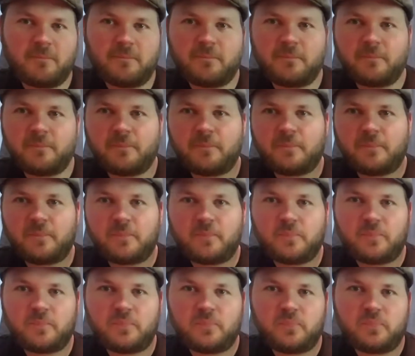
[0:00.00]

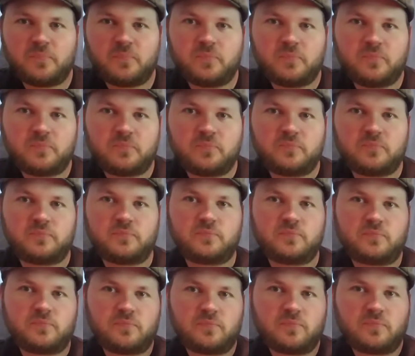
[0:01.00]

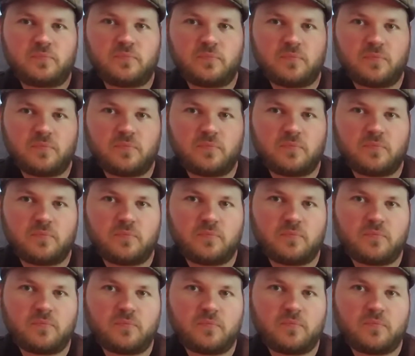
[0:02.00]

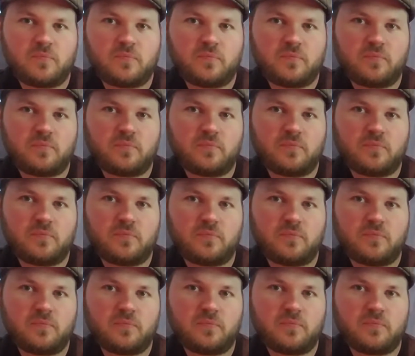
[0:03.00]

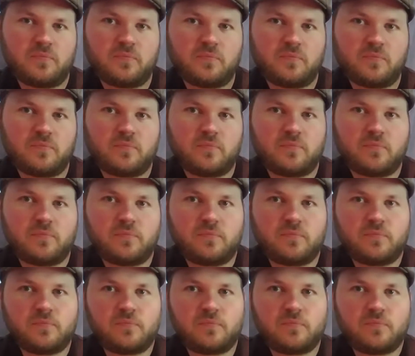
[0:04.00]

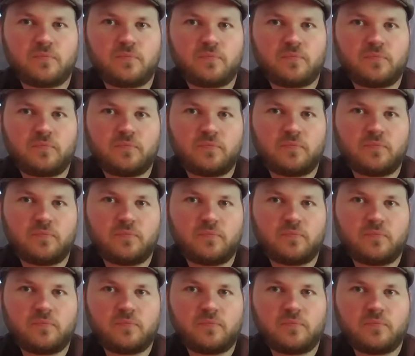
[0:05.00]

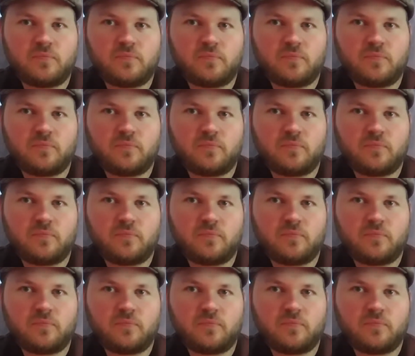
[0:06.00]
No words are spoken by the person on screen.